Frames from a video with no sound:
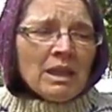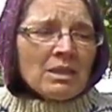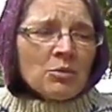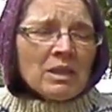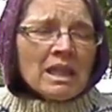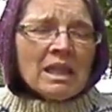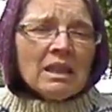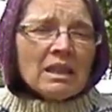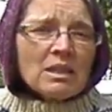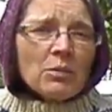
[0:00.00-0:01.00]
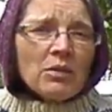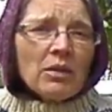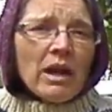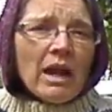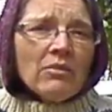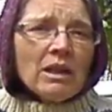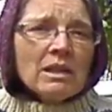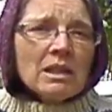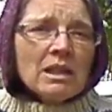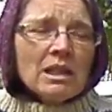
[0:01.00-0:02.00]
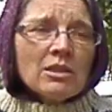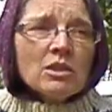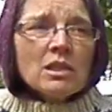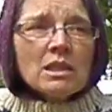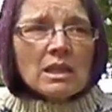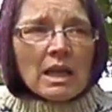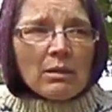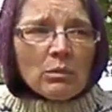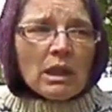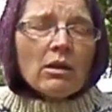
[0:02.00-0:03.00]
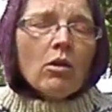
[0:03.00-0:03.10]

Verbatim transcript: it's ridiculous when they're having to teach the same thing